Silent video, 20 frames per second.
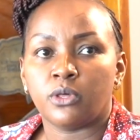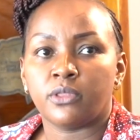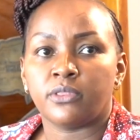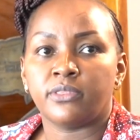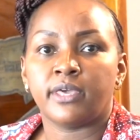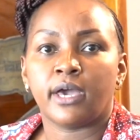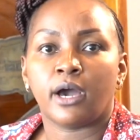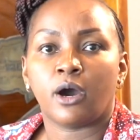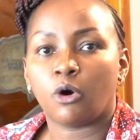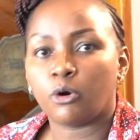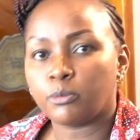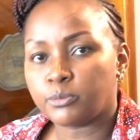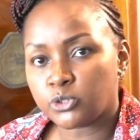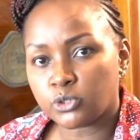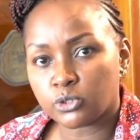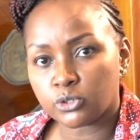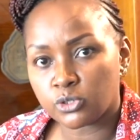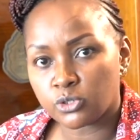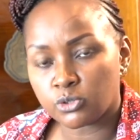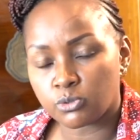There are
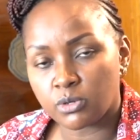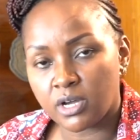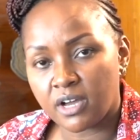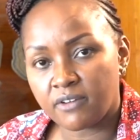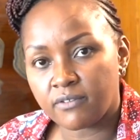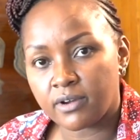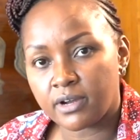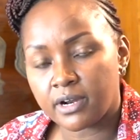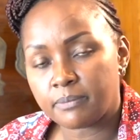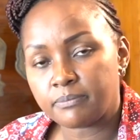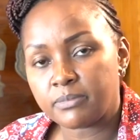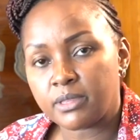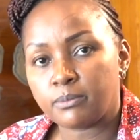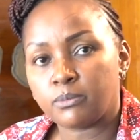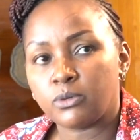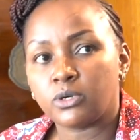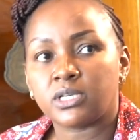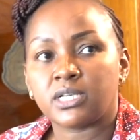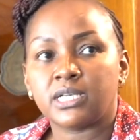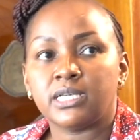options to cover up the
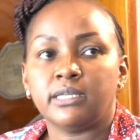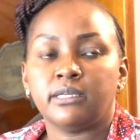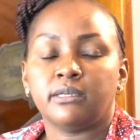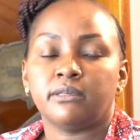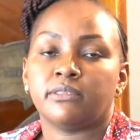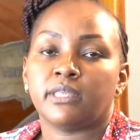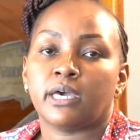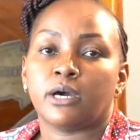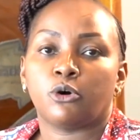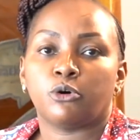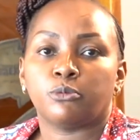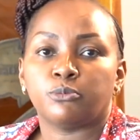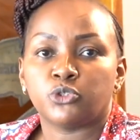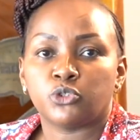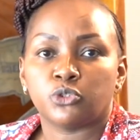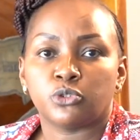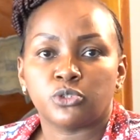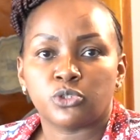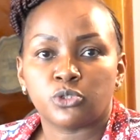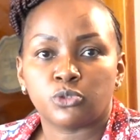mottling, there are
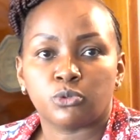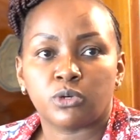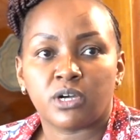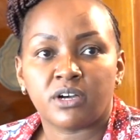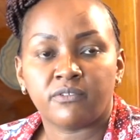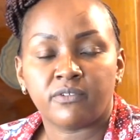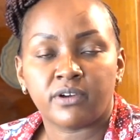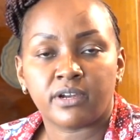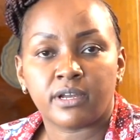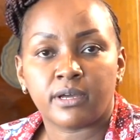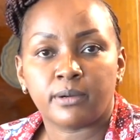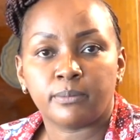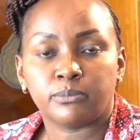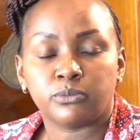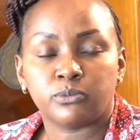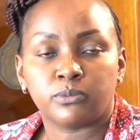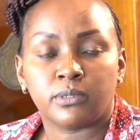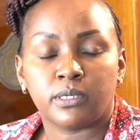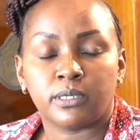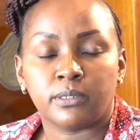options to cover
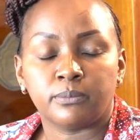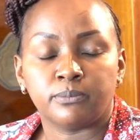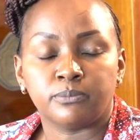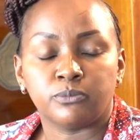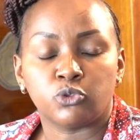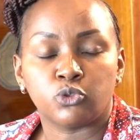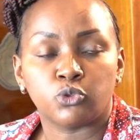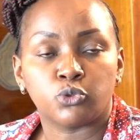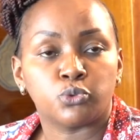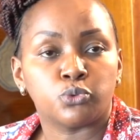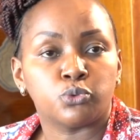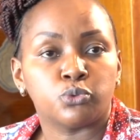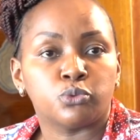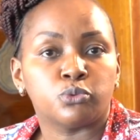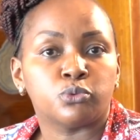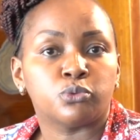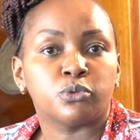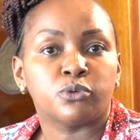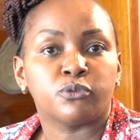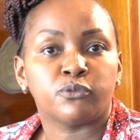up, to
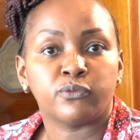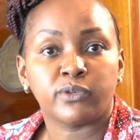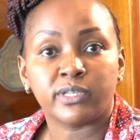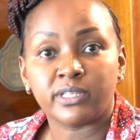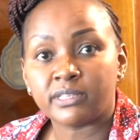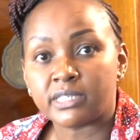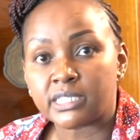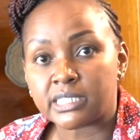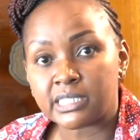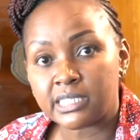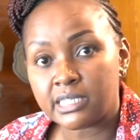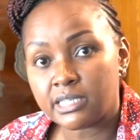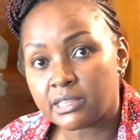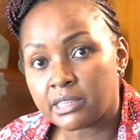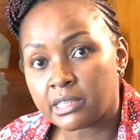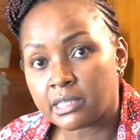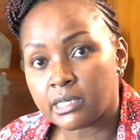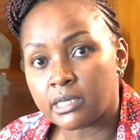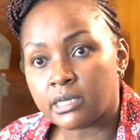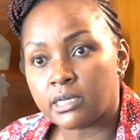fill the teeth,
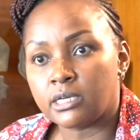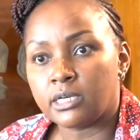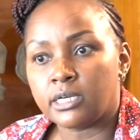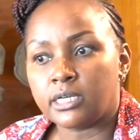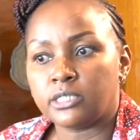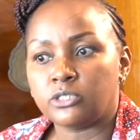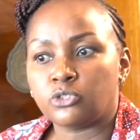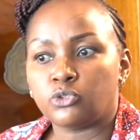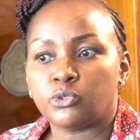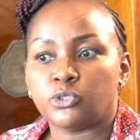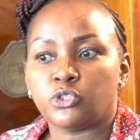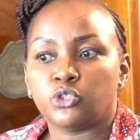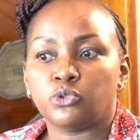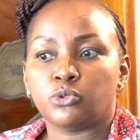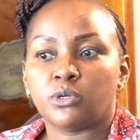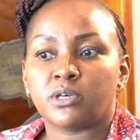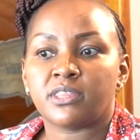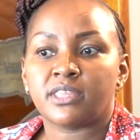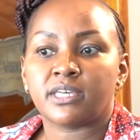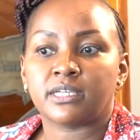and to ensure
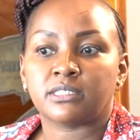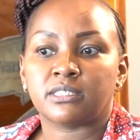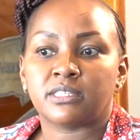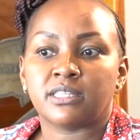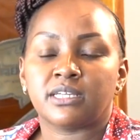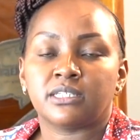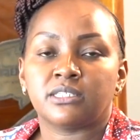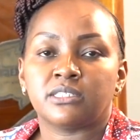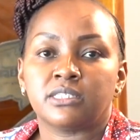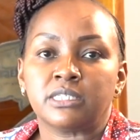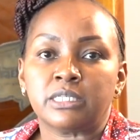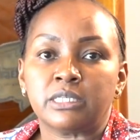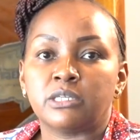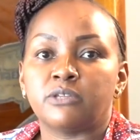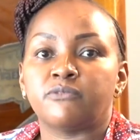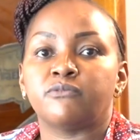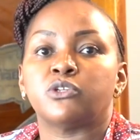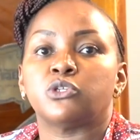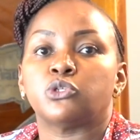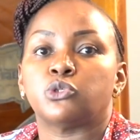that that
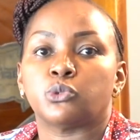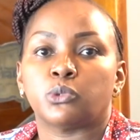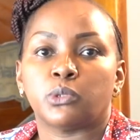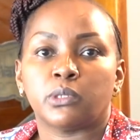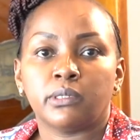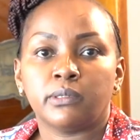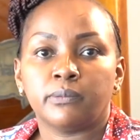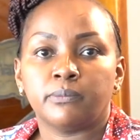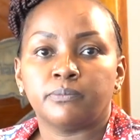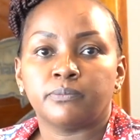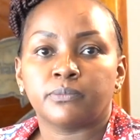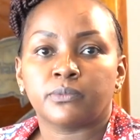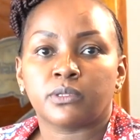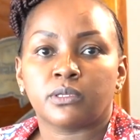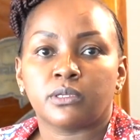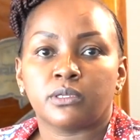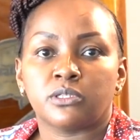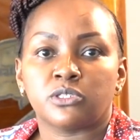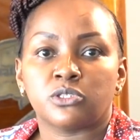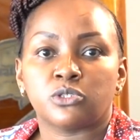individual
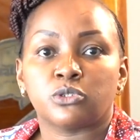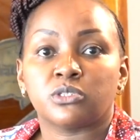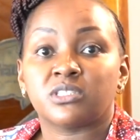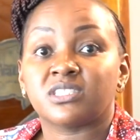is not